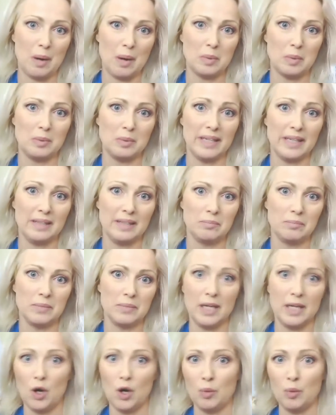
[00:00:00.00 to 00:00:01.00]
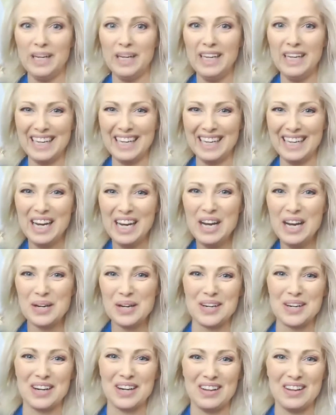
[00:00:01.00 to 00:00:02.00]
probably, I hope, who
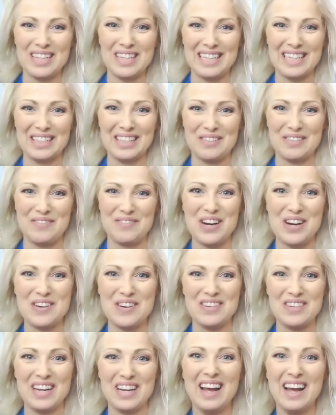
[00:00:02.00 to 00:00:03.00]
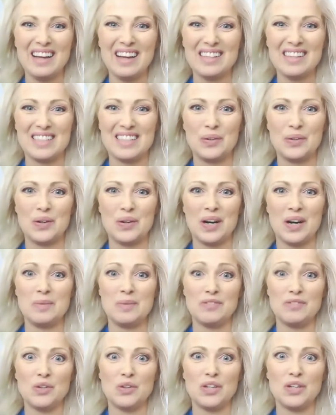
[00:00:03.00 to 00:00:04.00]
are calling your phone. So
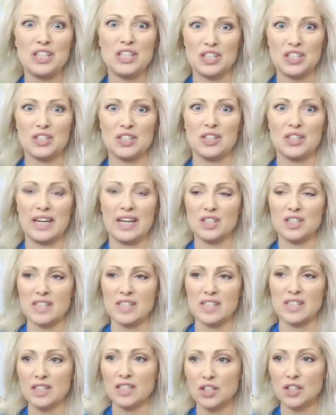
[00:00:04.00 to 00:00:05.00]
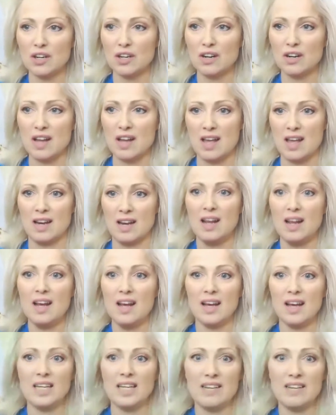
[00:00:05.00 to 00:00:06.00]
if you could just center in
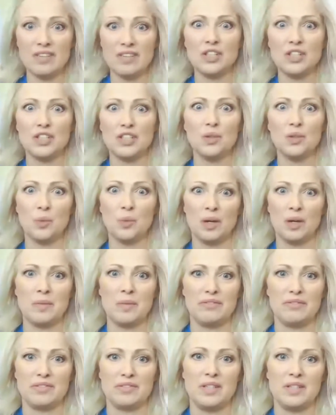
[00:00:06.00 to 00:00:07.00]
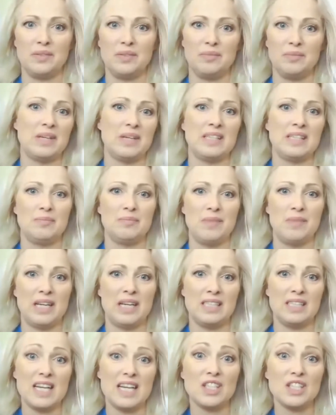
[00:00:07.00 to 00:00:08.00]
and even do one of my free
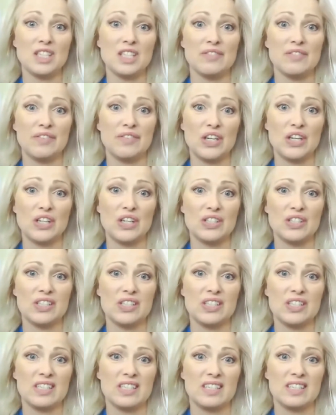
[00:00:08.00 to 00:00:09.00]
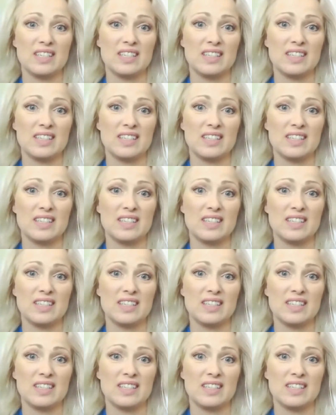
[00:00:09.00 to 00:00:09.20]
meditations first,